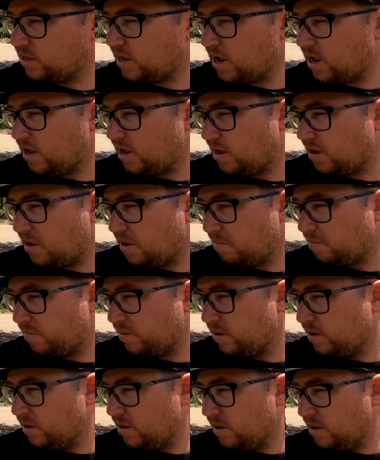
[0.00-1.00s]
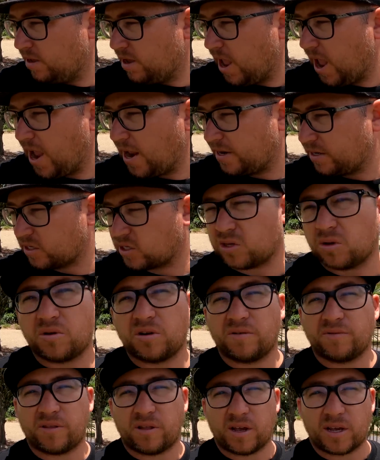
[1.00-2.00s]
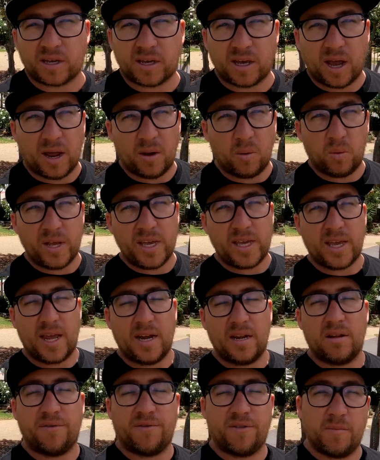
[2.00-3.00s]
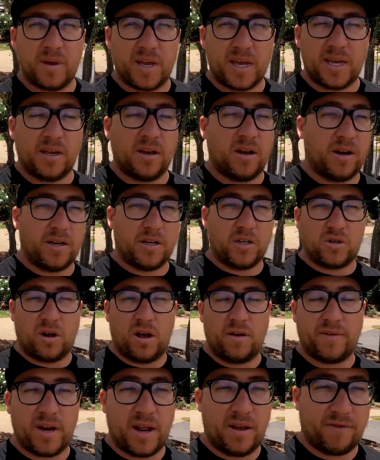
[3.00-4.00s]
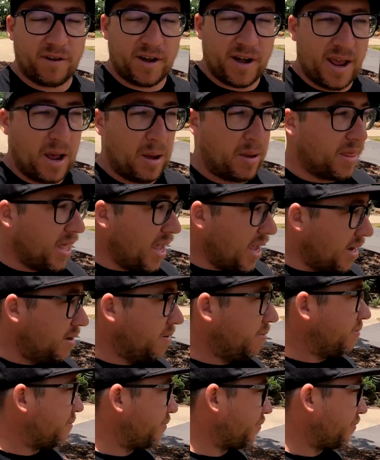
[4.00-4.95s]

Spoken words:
and it's sort of like a weekender for me. I only drive it every now and then